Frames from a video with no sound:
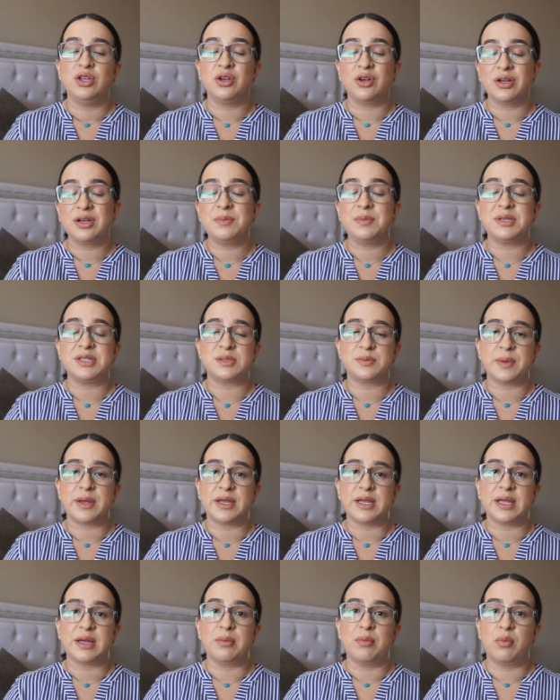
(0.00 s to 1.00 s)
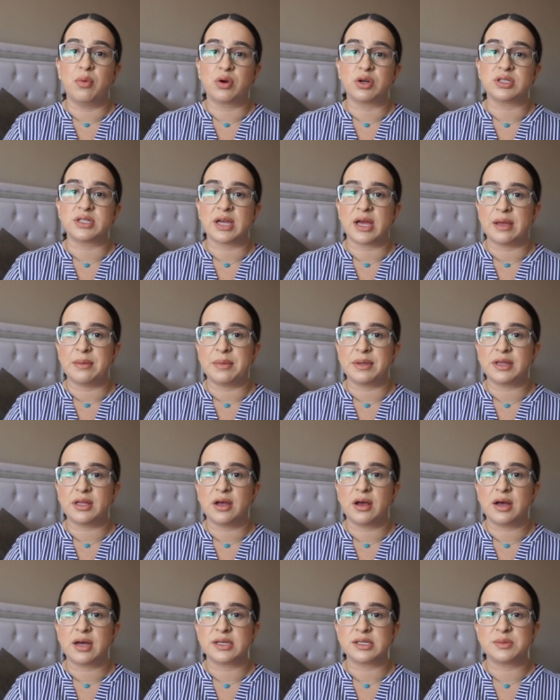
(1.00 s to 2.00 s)
you're going to be spending more time at the
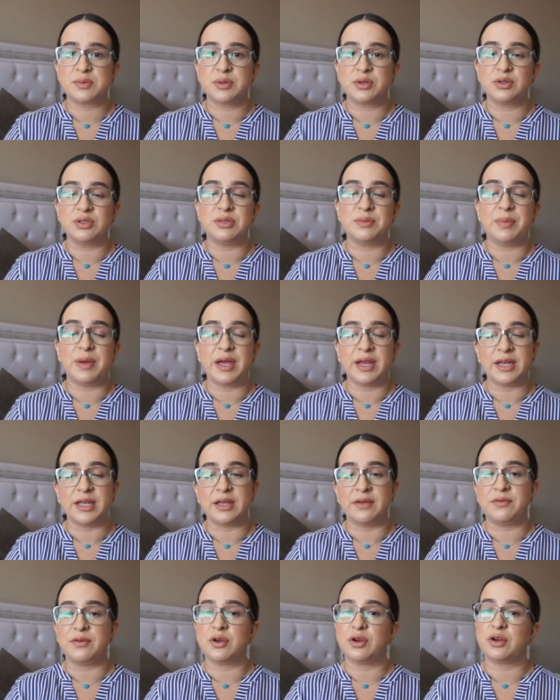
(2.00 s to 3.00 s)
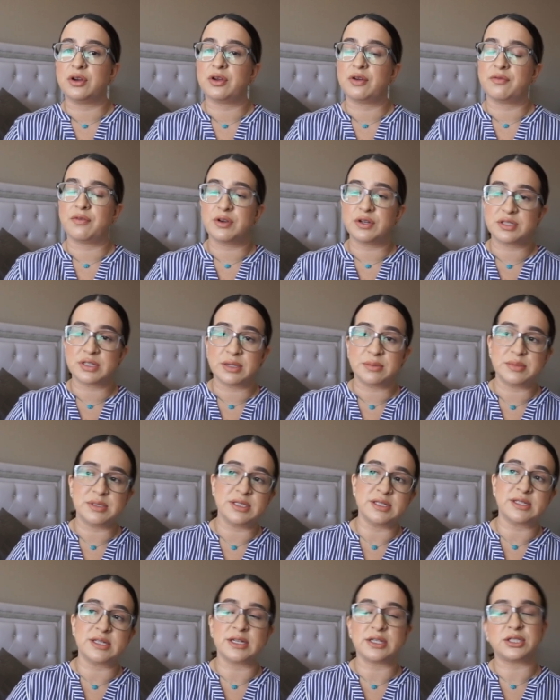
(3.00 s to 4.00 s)
hospital depending if you're a first time
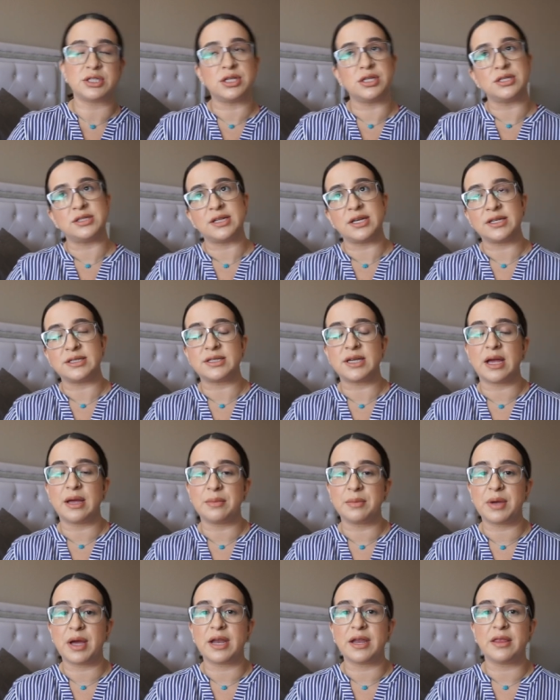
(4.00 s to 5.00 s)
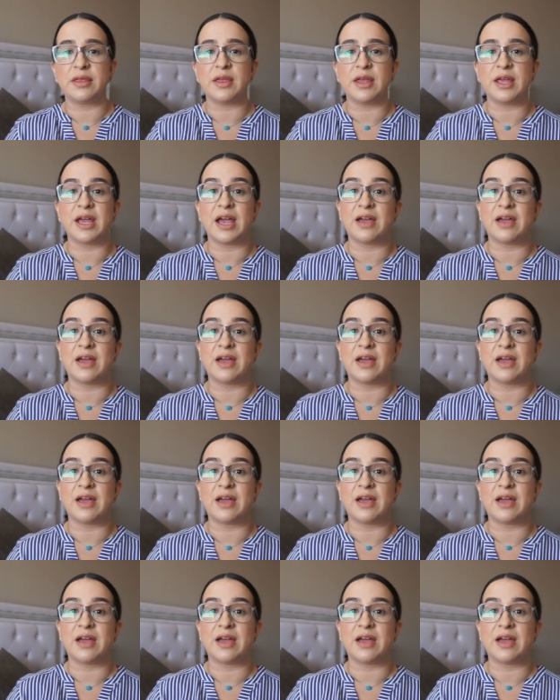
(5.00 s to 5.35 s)
C-section, second time kind of thing.